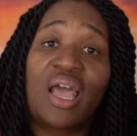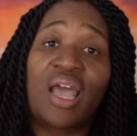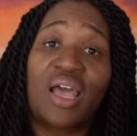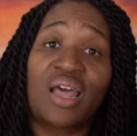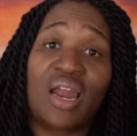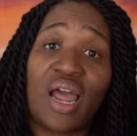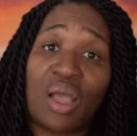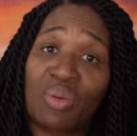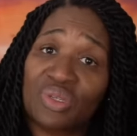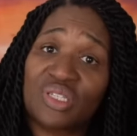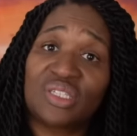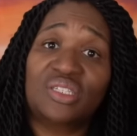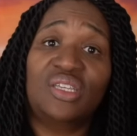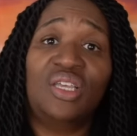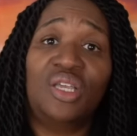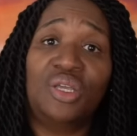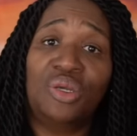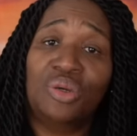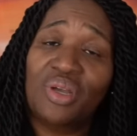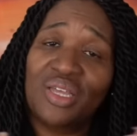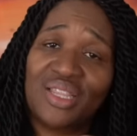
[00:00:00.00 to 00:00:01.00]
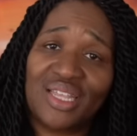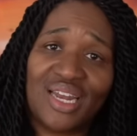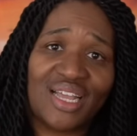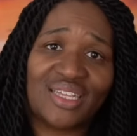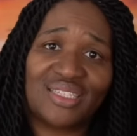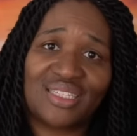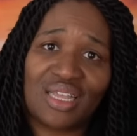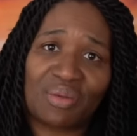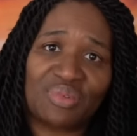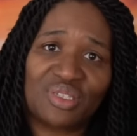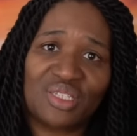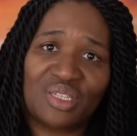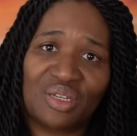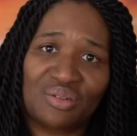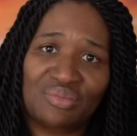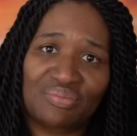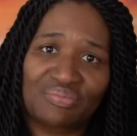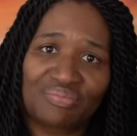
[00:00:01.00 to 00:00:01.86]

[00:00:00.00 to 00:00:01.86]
And I will see you in the next episode.